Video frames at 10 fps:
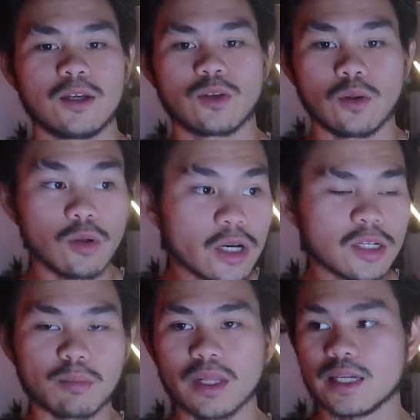So look at
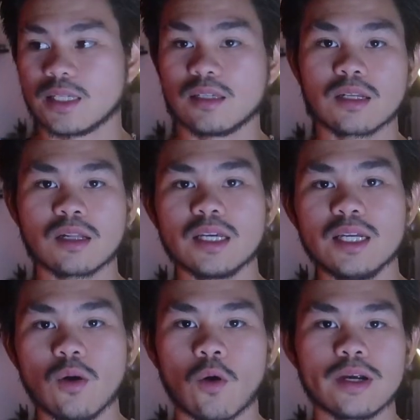her place. Is it
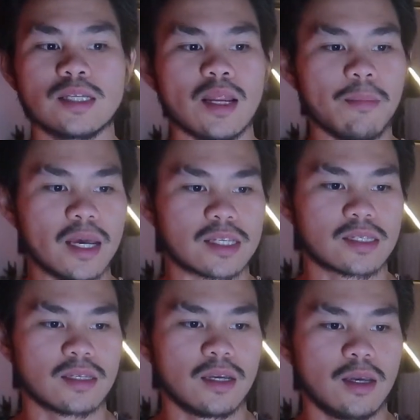clean or is it a
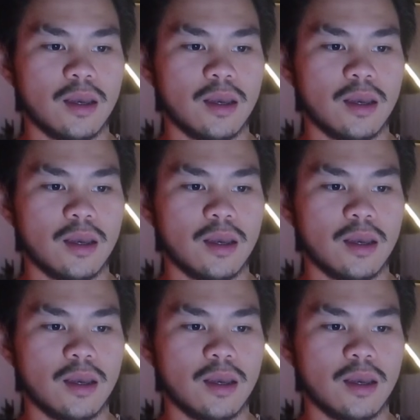mess?